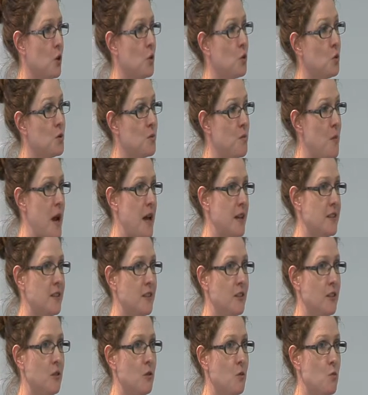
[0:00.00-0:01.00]
grows
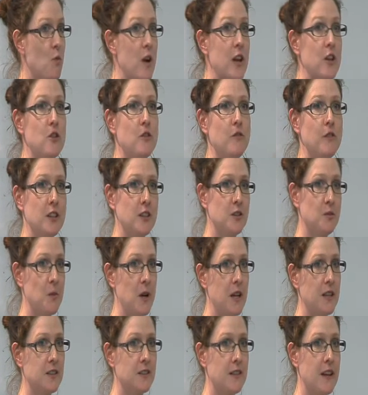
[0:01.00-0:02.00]
better when you've
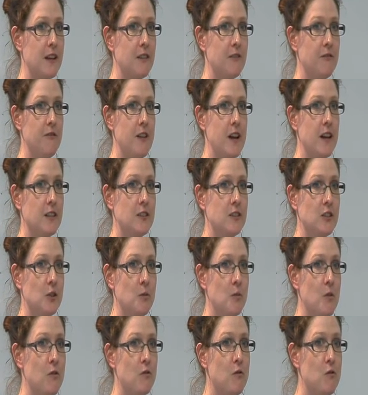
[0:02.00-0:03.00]
expressed that
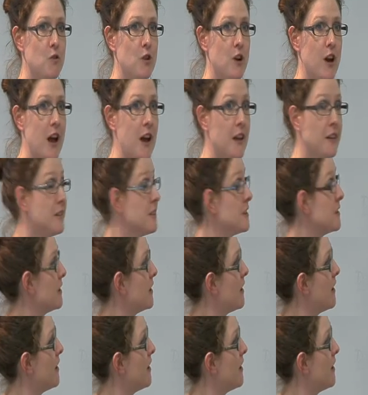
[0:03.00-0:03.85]
effector beforehand.